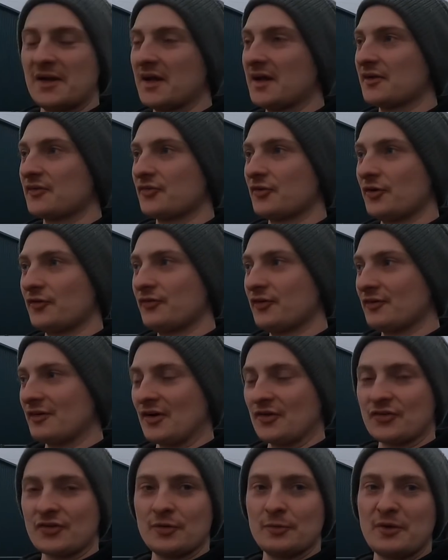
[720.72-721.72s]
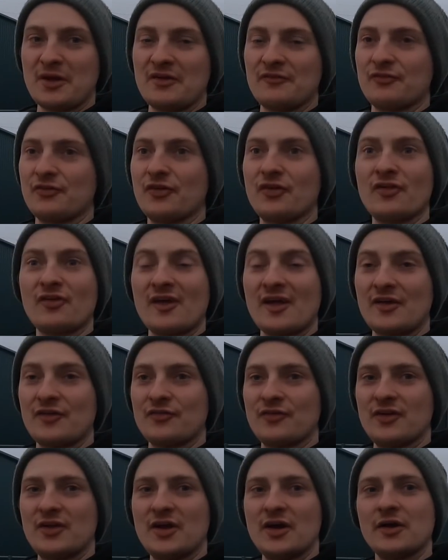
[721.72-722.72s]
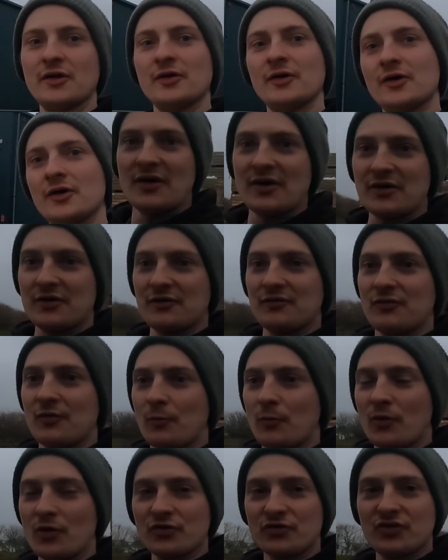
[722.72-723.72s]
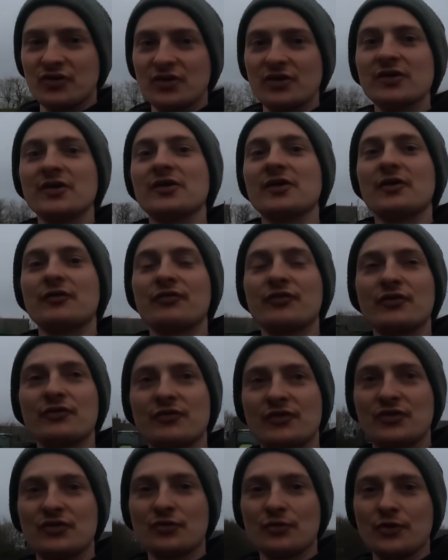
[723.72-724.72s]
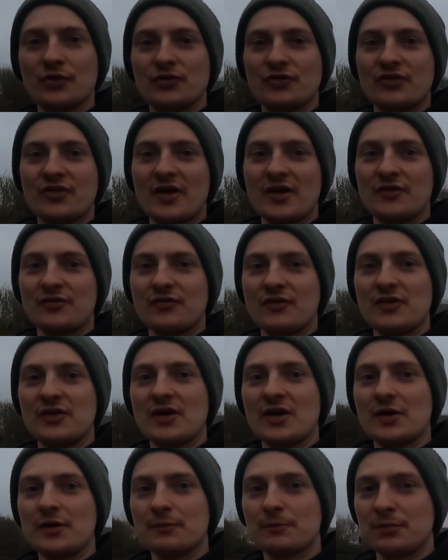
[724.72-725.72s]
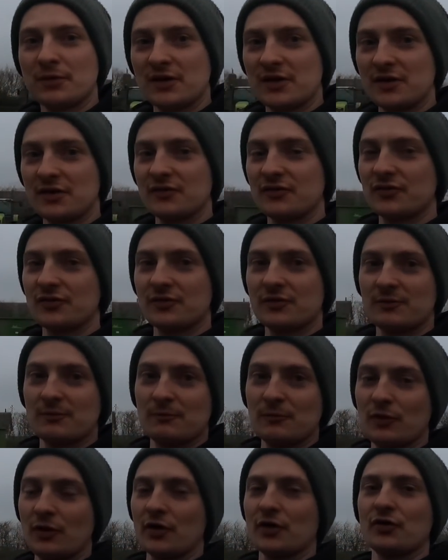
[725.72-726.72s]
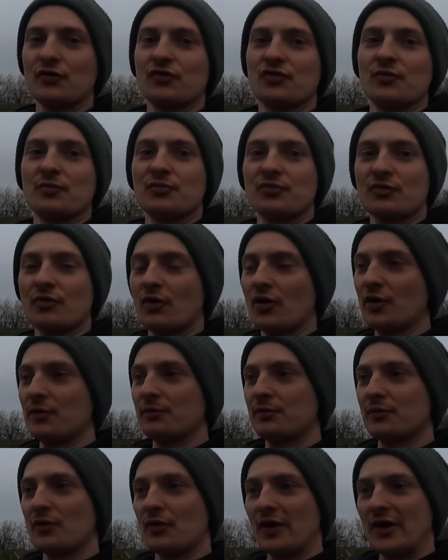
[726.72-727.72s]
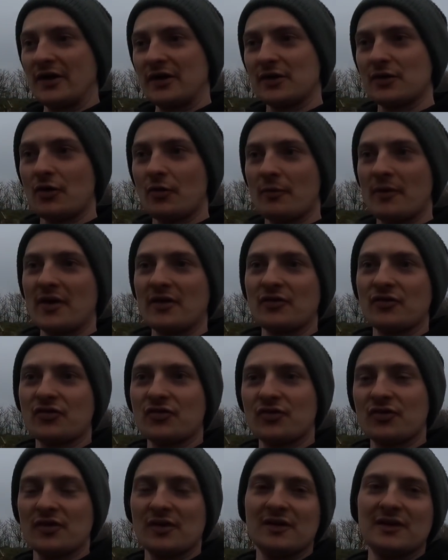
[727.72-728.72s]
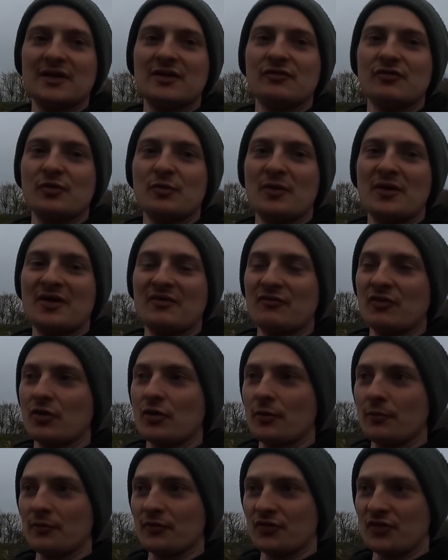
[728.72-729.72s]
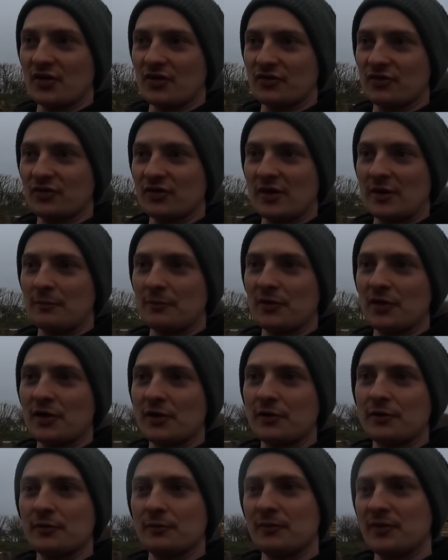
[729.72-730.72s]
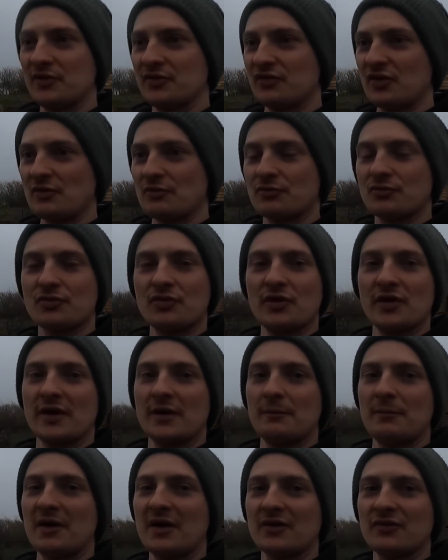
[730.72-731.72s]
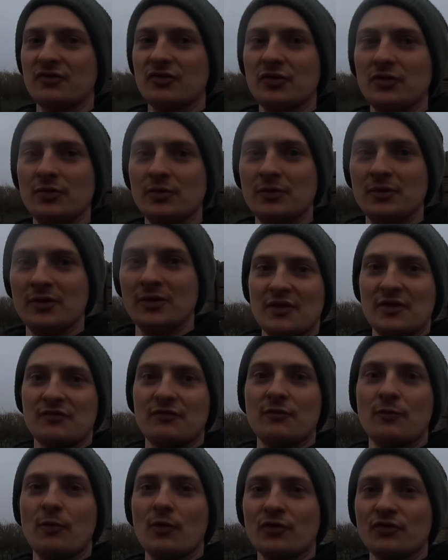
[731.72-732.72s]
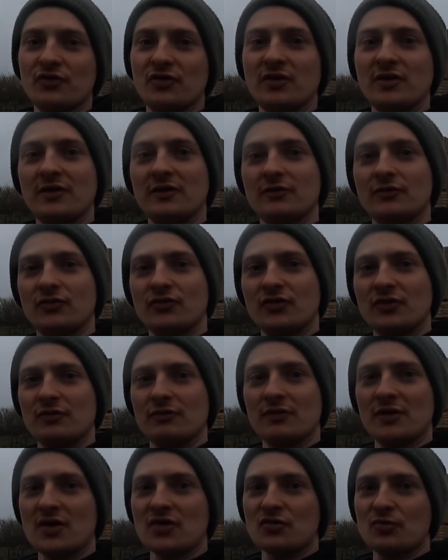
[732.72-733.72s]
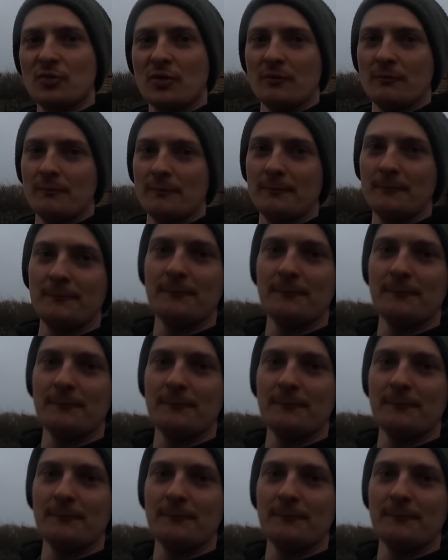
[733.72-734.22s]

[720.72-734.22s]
But yeah, so I think that's going to be it for today's video. Thank you for watching, and if you've enjoyed today's video, please like and subscribe. Got any comments, leave them in the comment section down below, and me and James will try and get back to you. Thank you for watching, I'll see you in the next one.